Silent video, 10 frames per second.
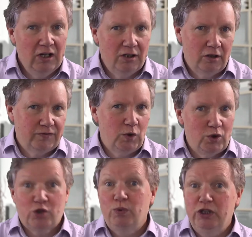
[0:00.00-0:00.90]
Now, of
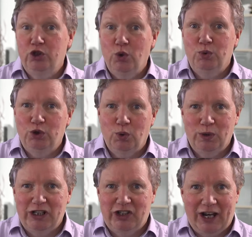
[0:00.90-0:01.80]
course, we don't know
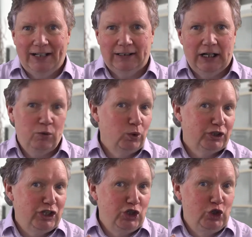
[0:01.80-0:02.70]
exactly what
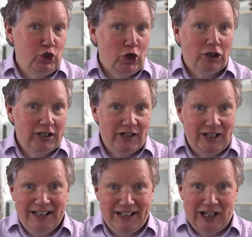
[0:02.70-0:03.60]
the journalist in this